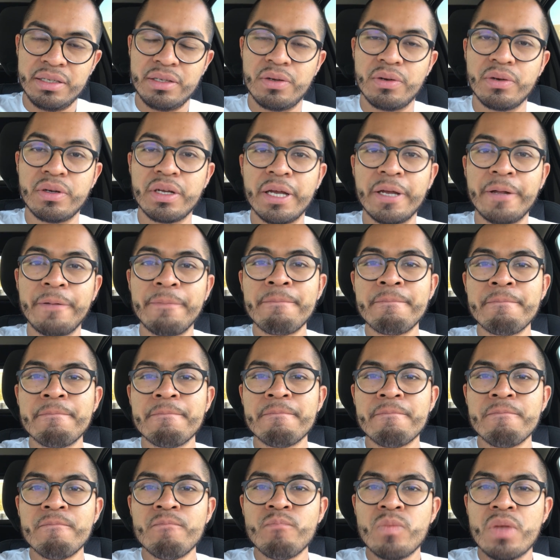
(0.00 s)
okay?
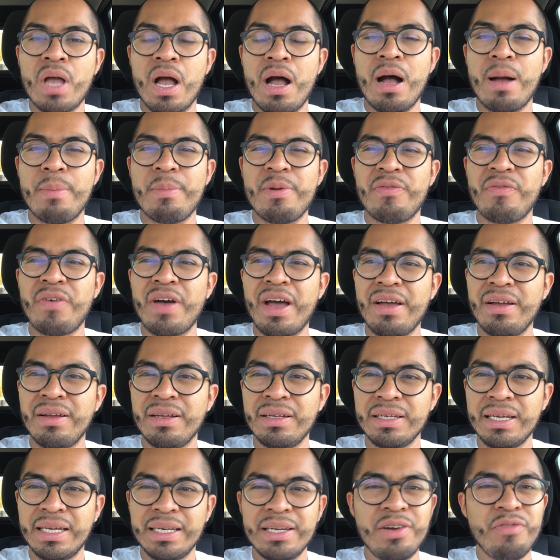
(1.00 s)
I need
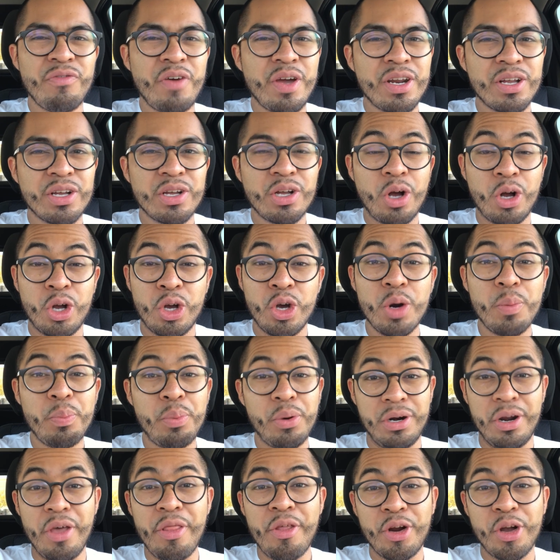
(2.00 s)
to find
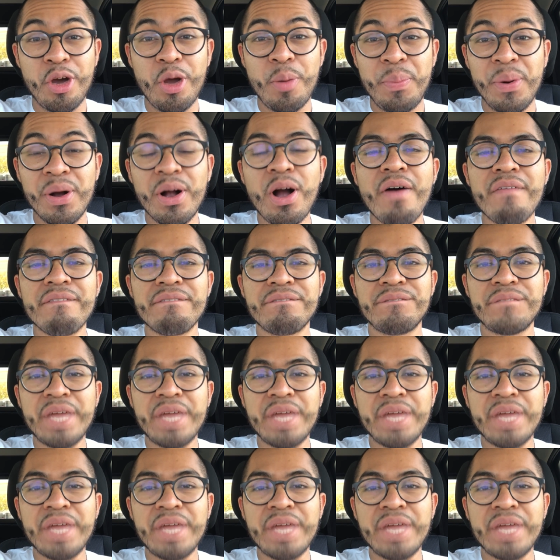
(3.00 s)
another good book on